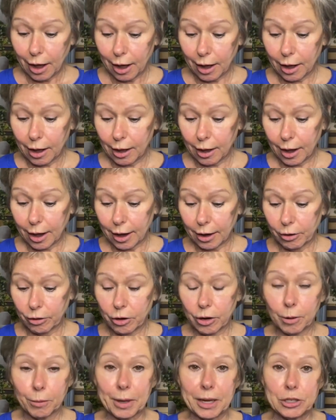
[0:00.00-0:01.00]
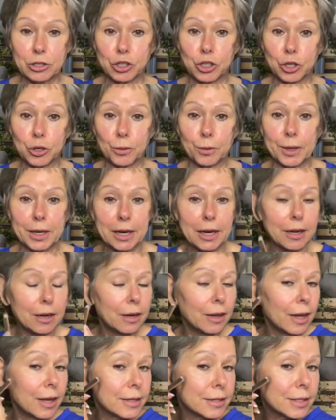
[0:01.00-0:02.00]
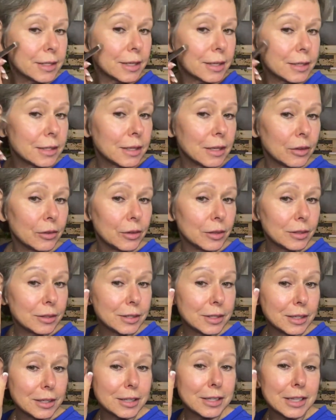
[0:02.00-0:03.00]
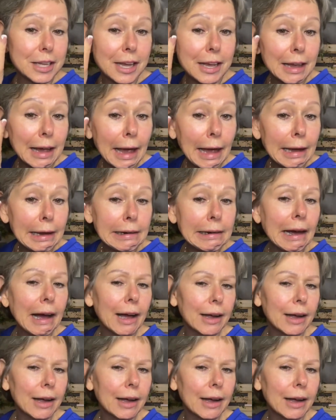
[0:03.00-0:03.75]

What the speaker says: I don't know about you, but at 68,